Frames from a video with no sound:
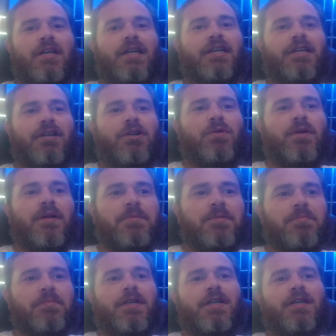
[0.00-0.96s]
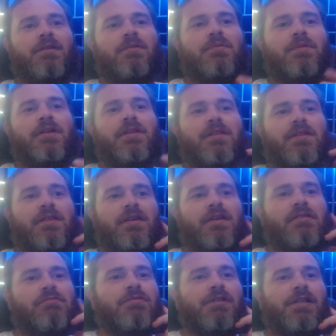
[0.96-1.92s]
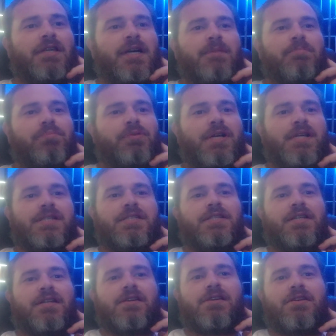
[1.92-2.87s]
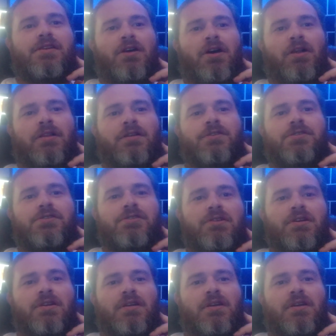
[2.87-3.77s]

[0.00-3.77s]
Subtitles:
It equipped me with really unprecedented knowledge